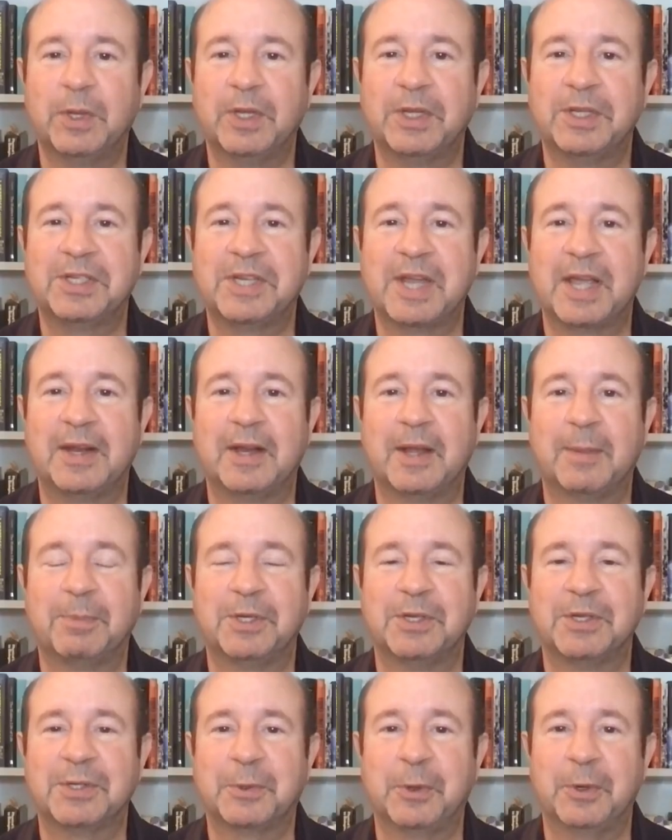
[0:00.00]
really stand
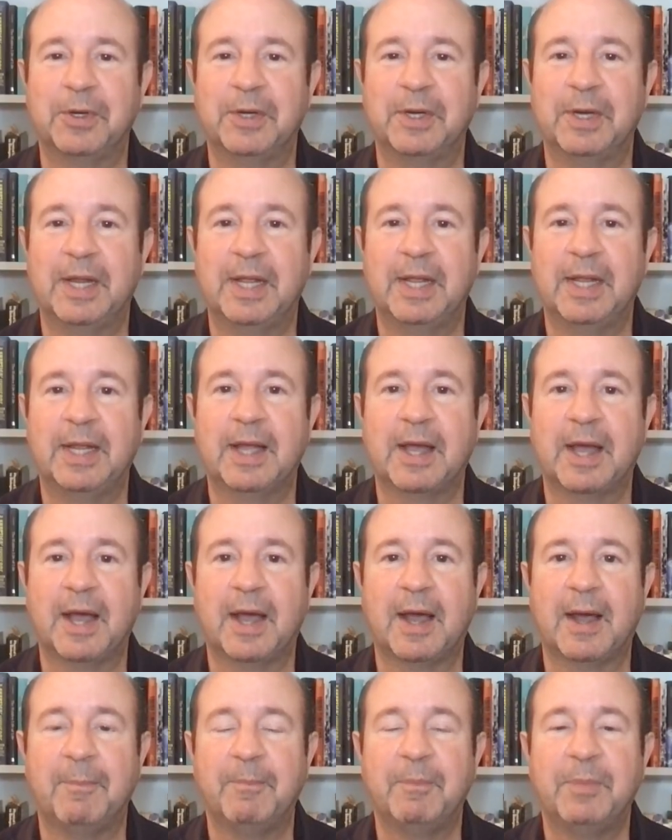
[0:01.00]
up to scrutiny.
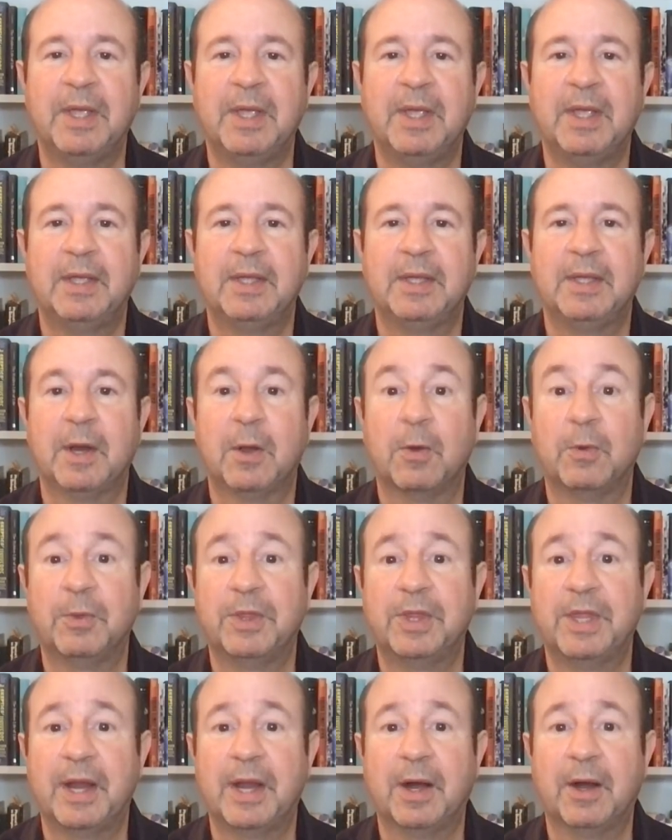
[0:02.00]
Um, you know,
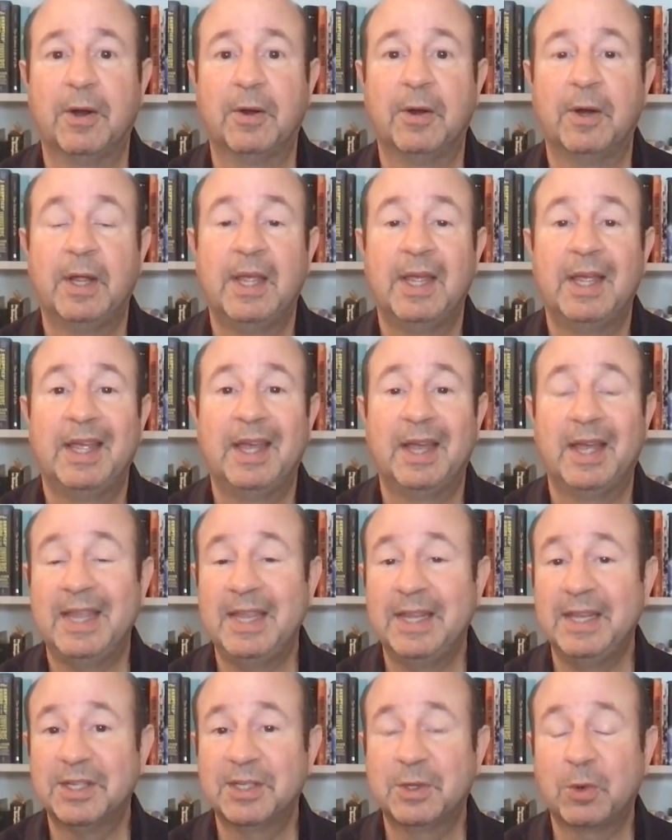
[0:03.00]
there uh,
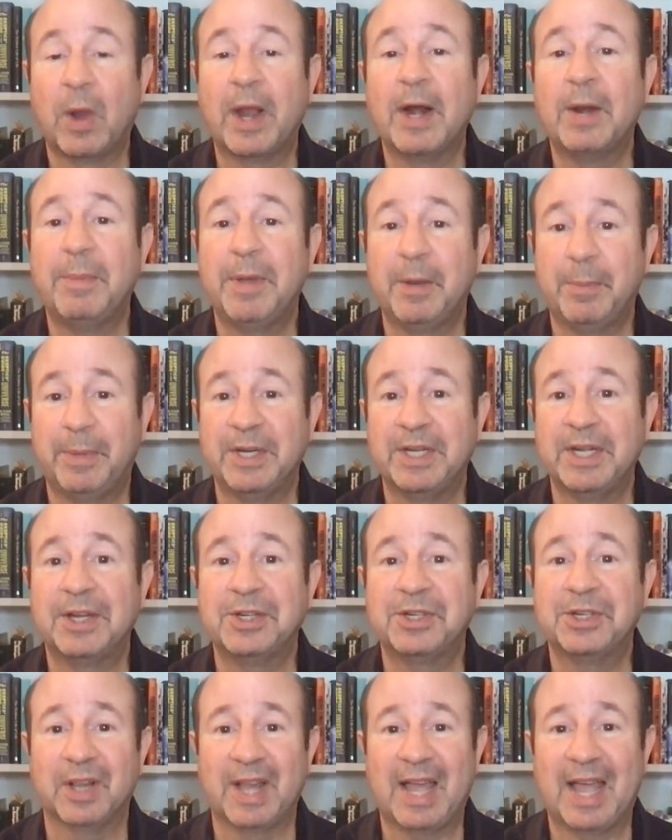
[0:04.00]
is quite a bit of
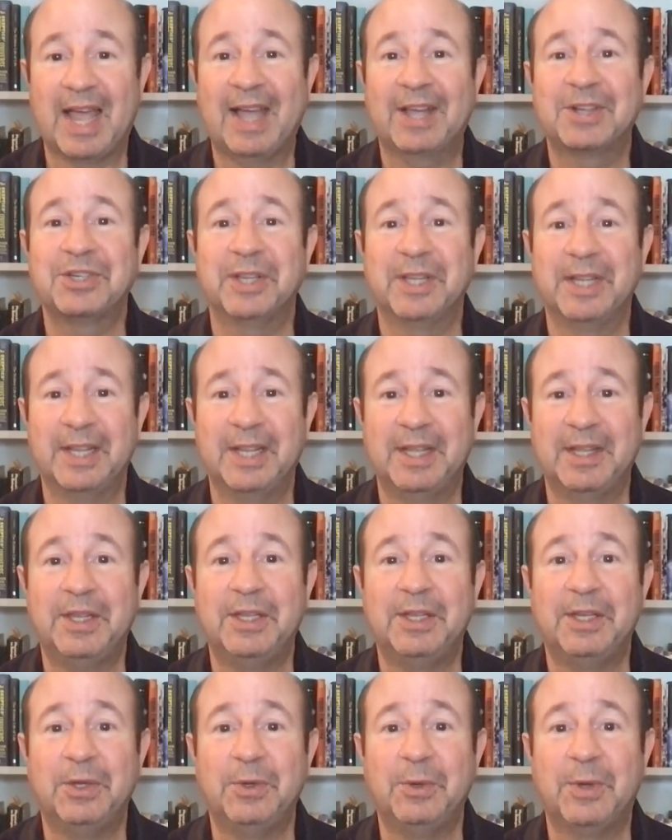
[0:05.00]
potential actually in
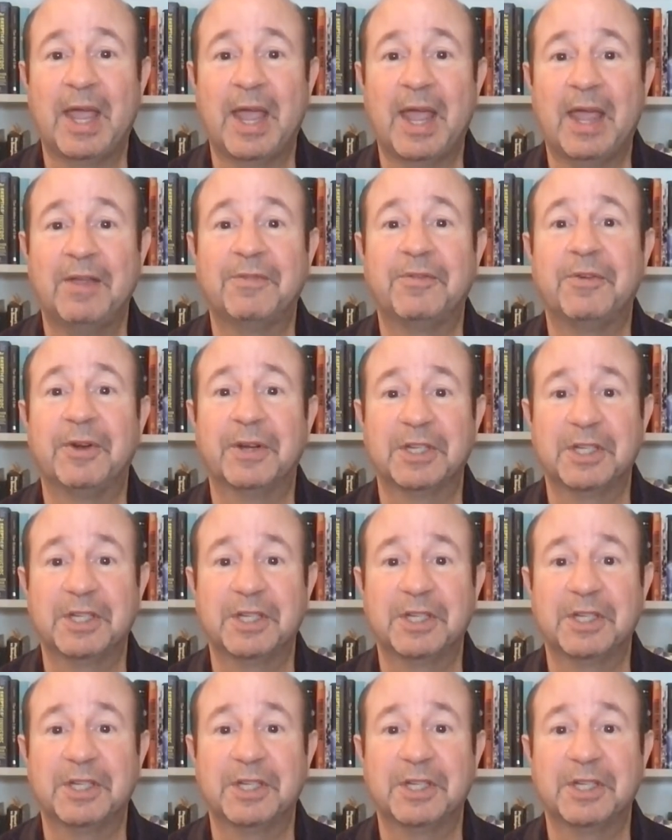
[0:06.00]
the UK for